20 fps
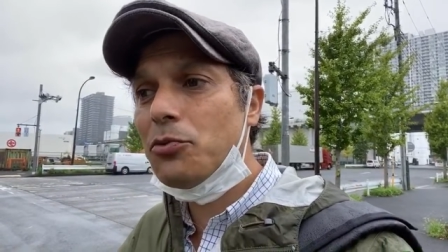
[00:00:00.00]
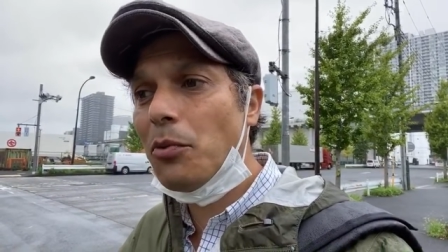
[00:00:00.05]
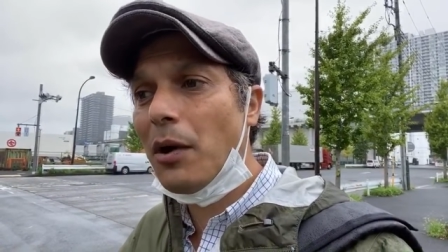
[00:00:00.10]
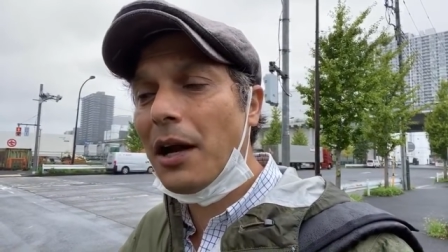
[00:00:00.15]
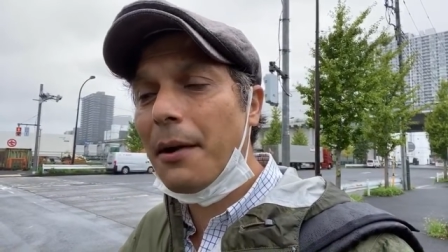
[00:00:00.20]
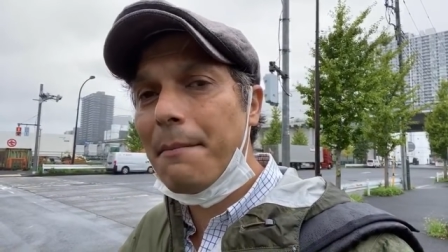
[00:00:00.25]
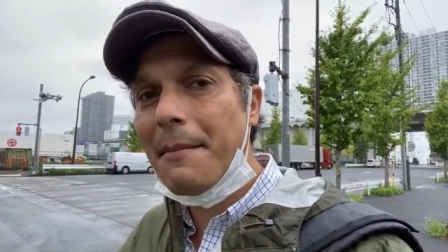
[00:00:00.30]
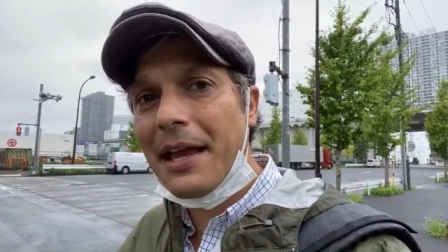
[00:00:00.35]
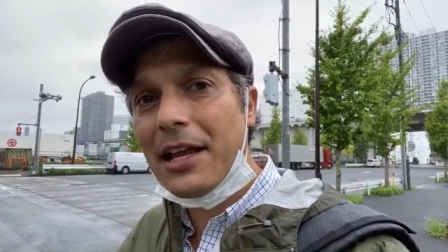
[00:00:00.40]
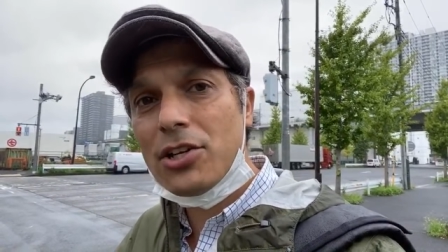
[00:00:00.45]
want
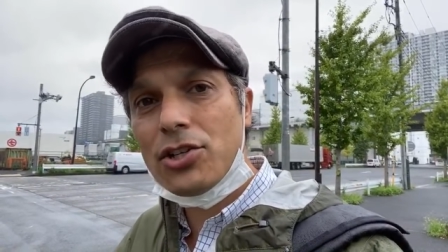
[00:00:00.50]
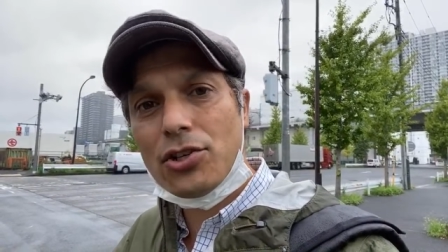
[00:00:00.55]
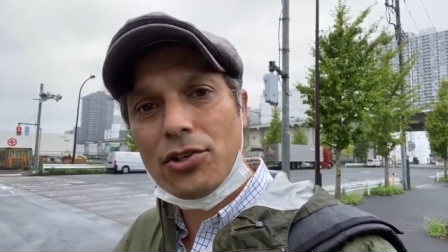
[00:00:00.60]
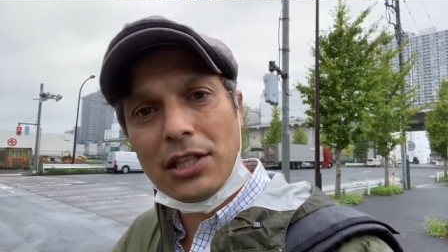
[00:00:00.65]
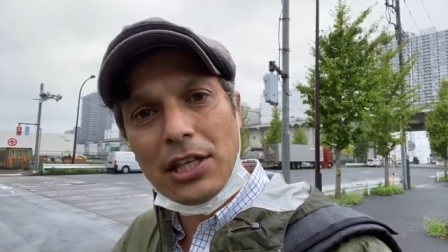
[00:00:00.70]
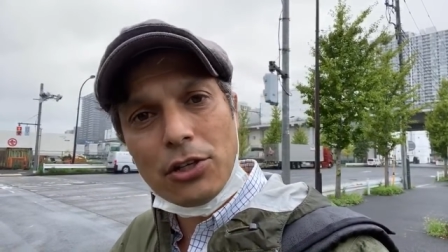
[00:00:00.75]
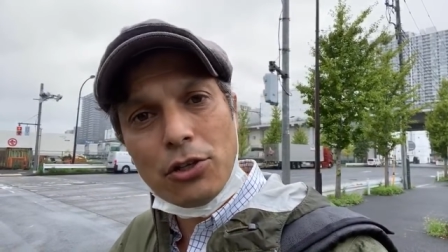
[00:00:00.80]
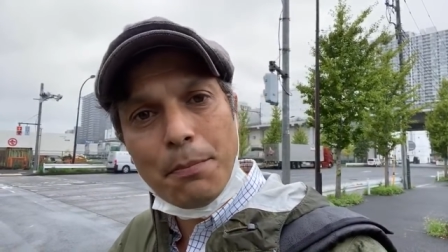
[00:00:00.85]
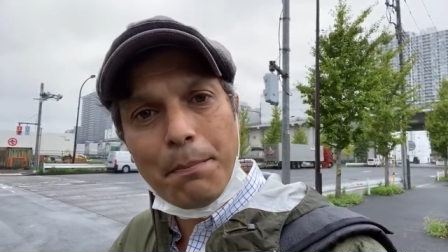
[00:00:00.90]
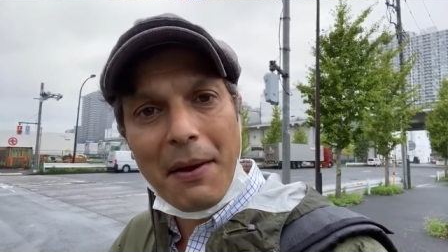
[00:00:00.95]
to make sure
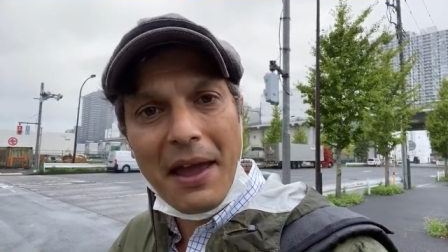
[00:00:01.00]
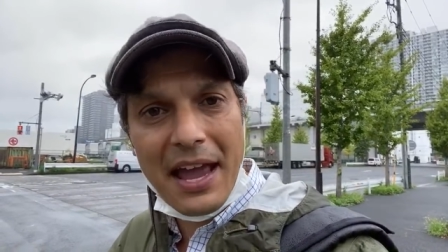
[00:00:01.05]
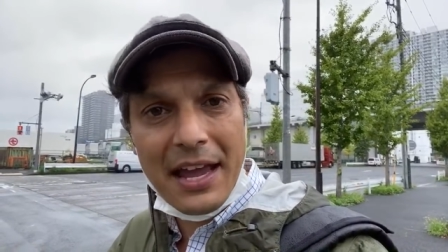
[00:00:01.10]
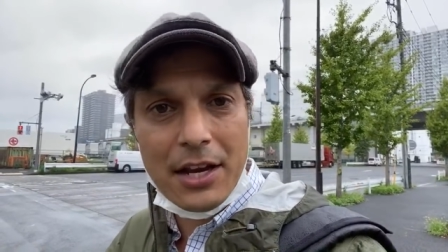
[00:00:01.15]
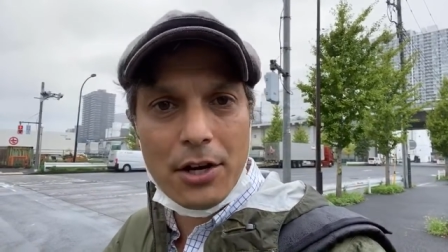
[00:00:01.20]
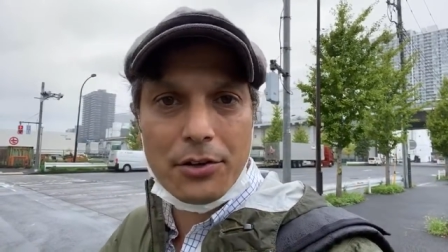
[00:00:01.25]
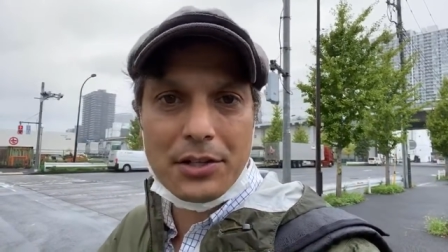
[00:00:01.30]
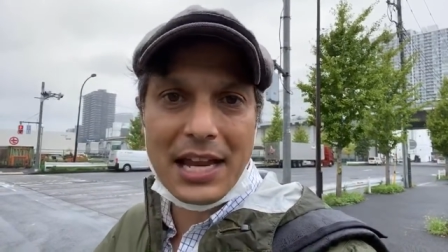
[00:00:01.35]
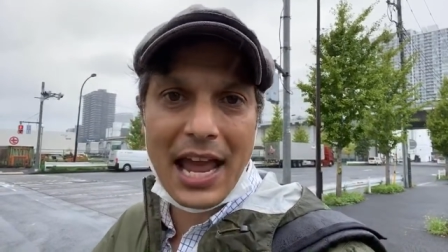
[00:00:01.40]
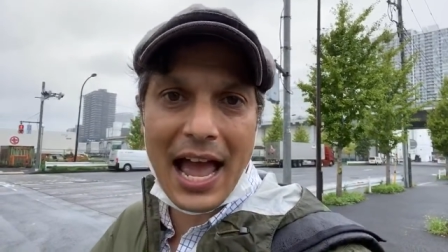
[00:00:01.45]
that you pay
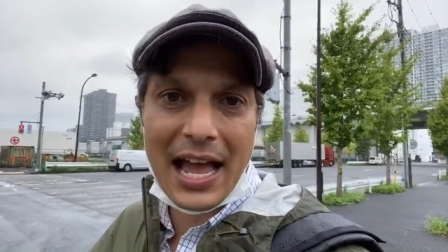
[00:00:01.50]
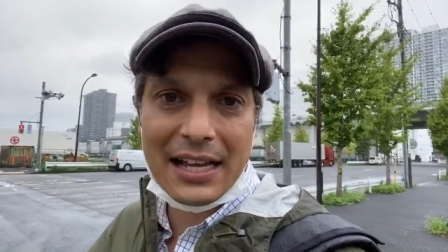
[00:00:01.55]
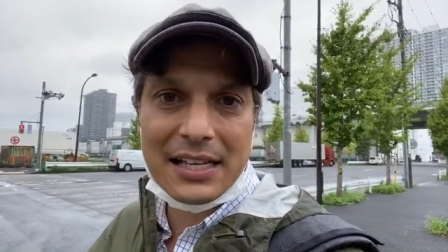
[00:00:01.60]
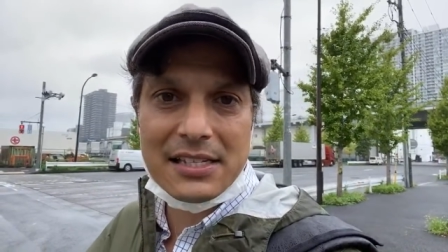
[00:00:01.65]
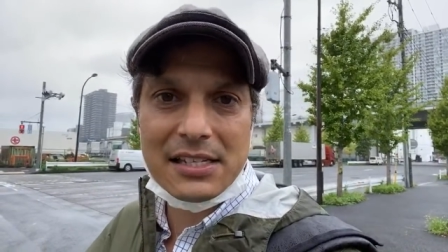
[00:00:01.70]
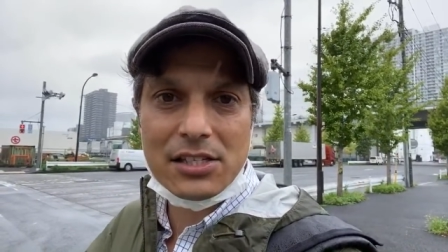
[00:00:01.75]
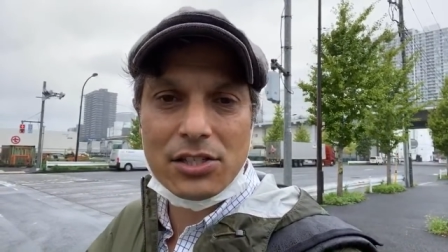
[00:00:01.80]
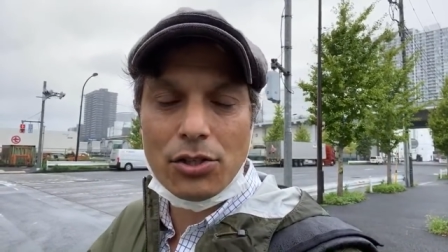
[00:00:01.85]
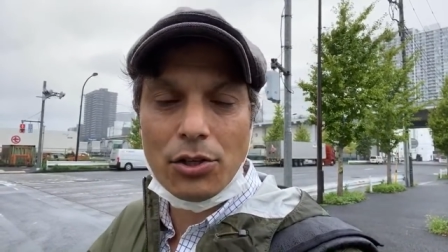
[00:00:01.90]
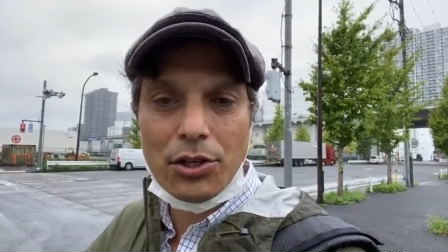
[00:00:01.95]
your
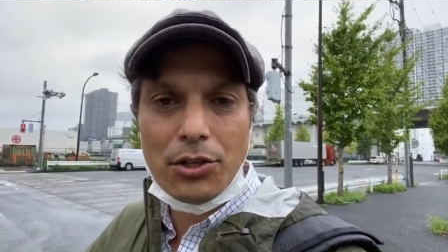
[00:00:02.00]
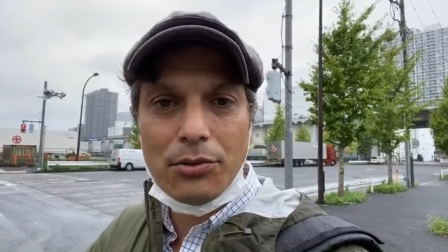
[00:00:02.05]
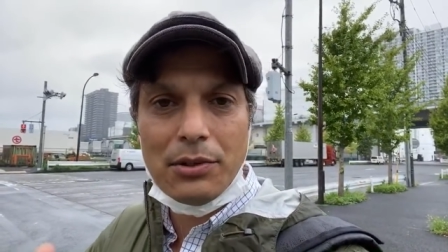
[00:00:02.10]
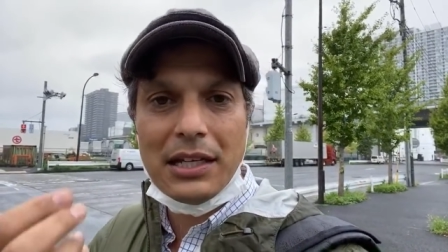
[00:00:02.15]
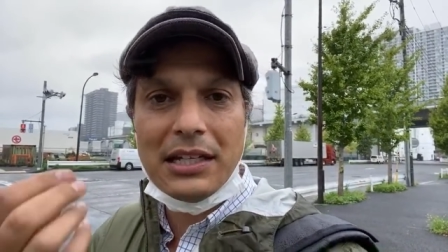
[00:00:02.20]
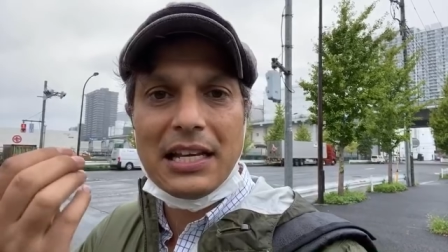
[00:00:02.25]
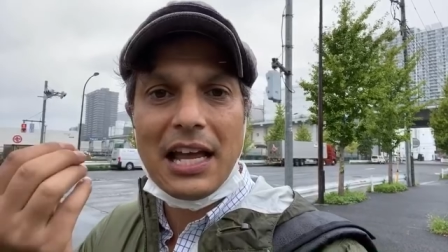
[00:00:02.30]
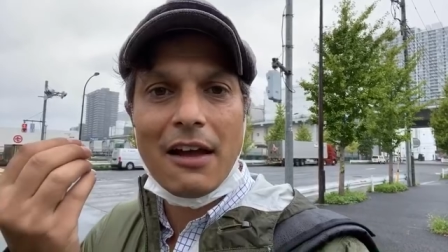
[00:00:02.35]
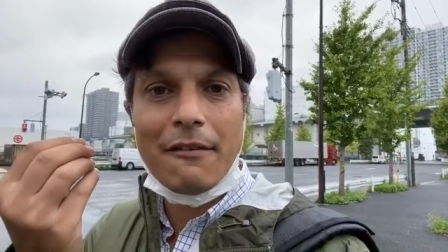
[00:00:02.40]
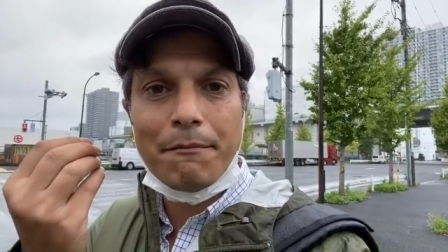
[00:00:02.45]
taxes. So you
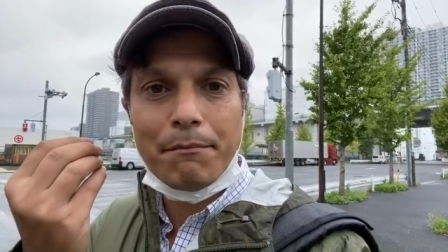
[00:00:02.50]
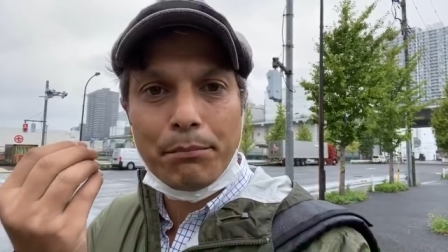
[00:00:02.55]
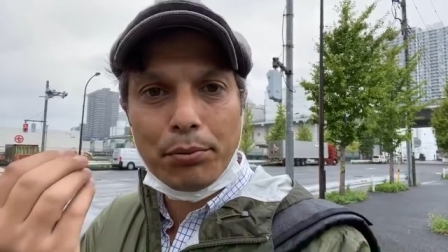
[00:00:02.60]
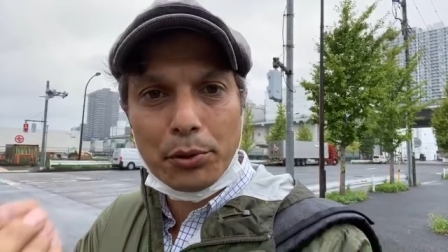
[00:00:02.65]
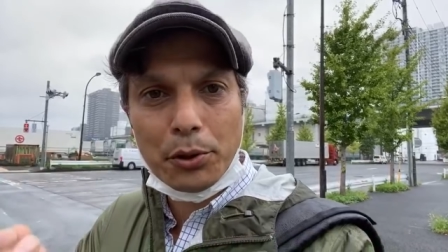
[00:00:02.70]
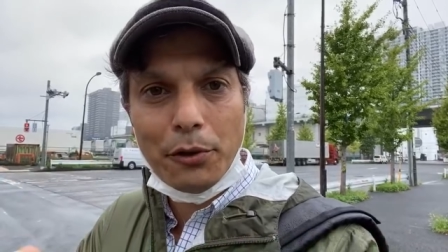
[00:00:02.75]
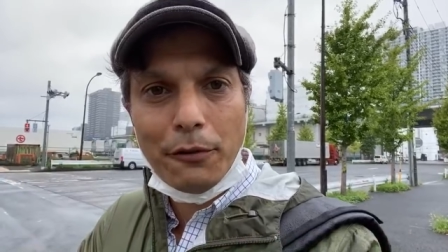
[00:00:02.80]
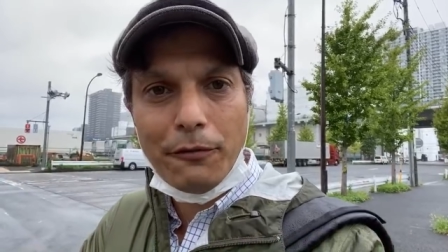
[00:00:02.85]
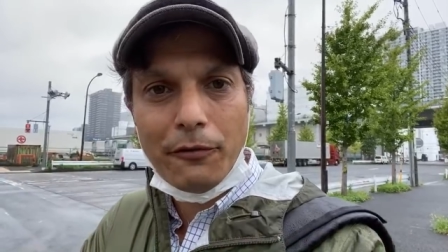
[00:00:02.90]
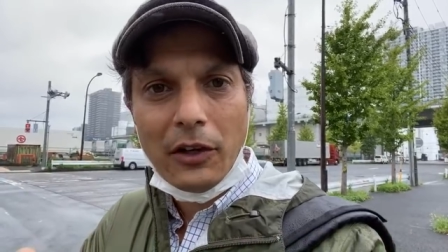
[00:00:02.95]
need to have
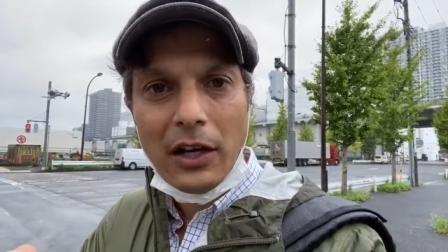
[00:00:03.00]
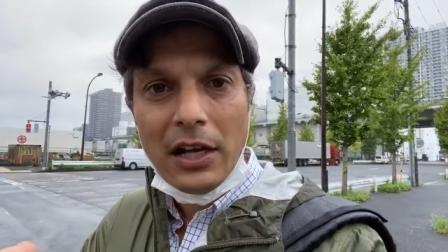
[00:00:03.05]
proof.